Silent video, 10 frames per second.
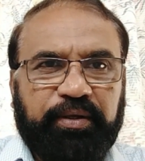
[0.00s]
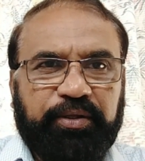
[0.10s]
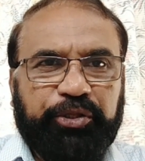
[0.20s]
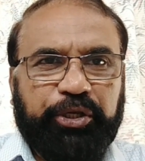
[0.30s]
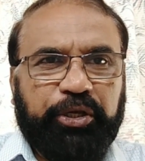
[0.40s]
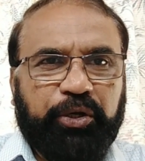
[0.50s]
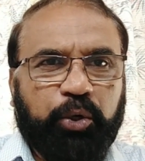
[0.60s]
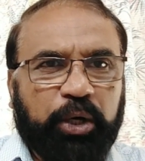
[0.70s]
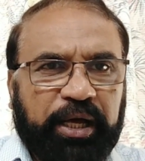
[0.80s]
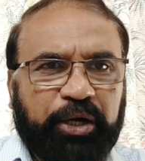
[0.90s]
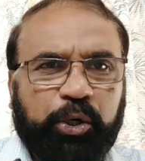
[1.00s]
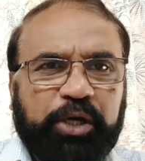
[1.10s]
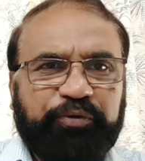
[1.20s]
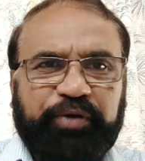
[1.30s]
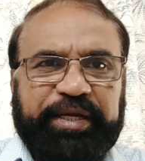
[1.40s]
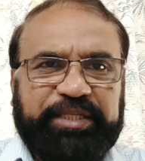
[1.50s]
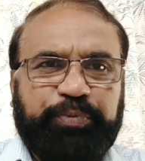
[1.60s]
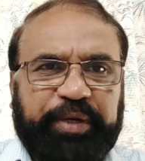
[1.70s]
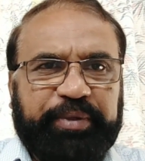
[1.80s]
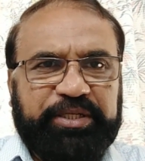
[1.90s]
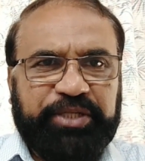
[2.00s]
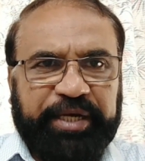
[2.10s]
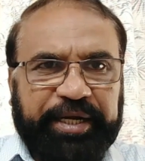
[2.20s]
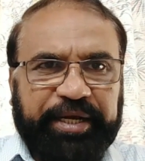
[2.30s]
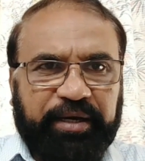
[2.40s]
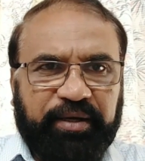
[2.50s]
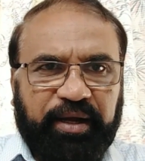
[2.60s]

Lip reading: The Kolar Goldfield experiments in India